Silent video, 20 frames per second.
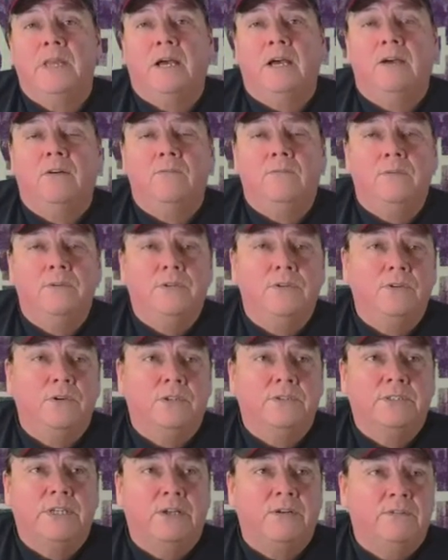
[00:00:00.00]
uh, with New
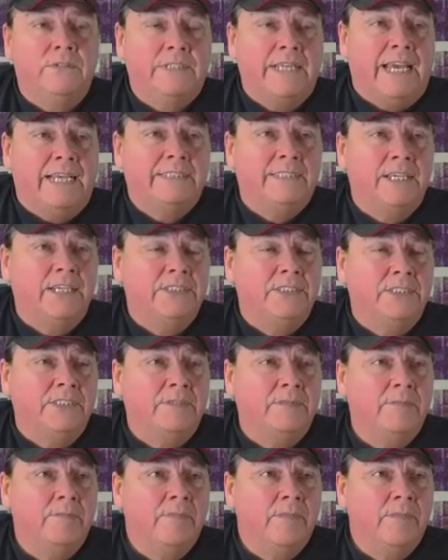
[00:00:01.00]
York State over taxation